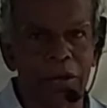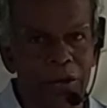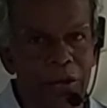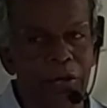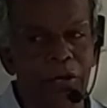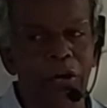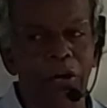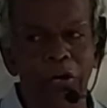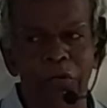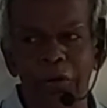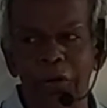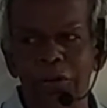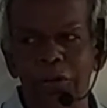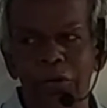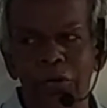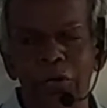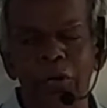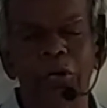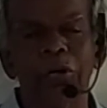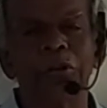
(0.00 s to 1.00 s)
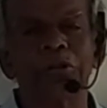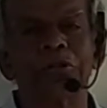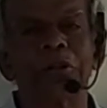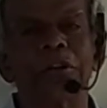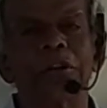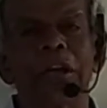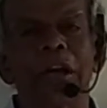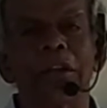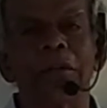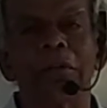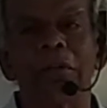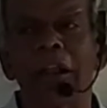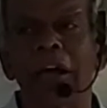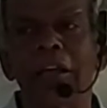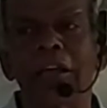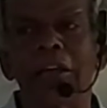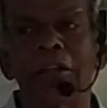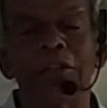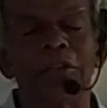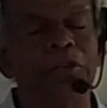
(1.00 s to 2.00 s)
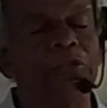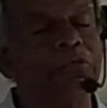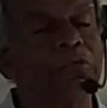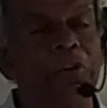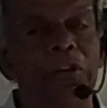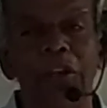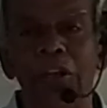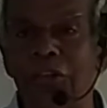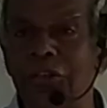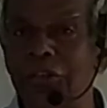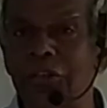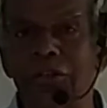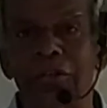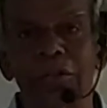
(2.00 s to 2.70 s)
You know, when you go into the den of a lion, you finish.